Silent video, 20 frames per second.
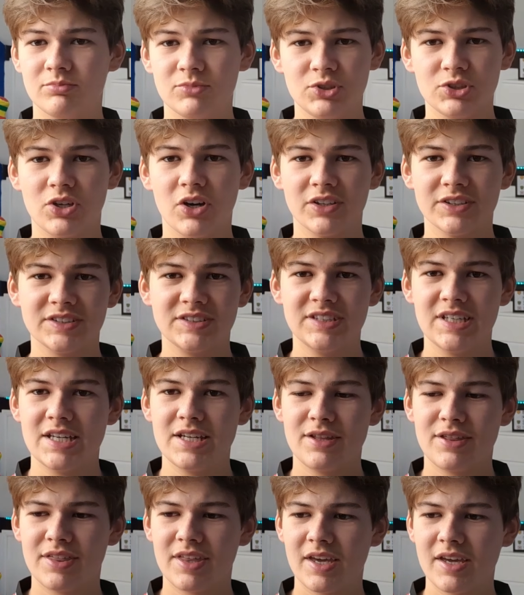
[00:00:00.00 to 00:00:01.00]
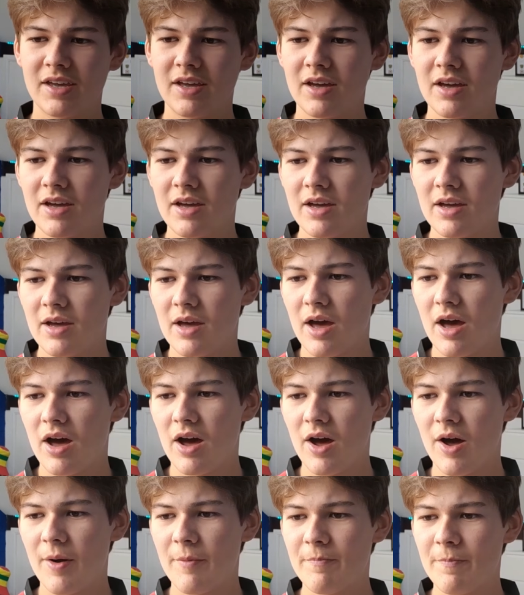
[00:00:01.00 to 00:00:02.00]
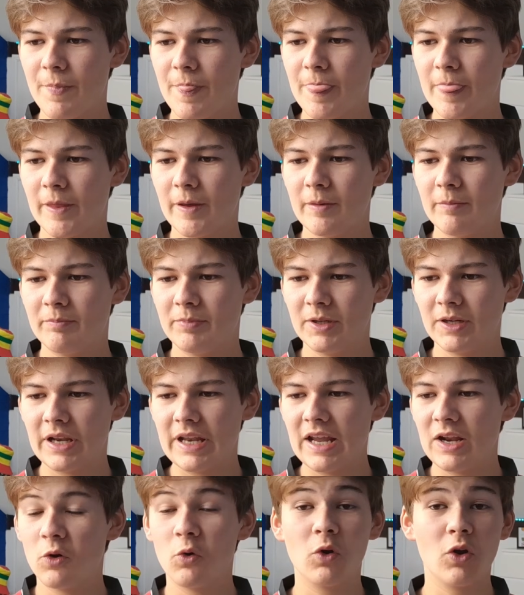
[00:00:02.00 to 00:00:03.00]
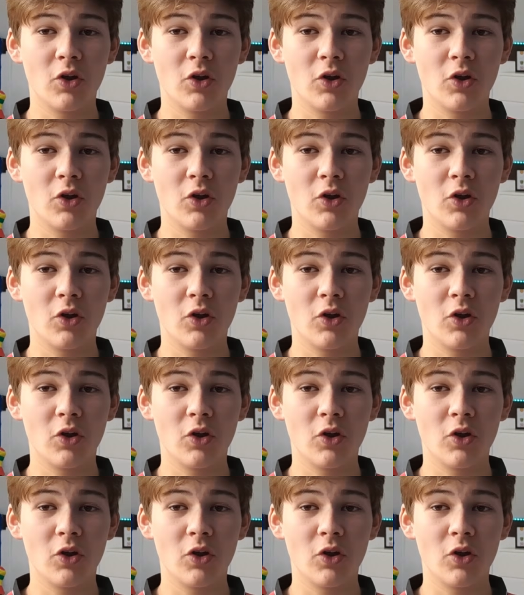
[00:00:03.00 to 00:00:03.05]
you can't see anything. But in all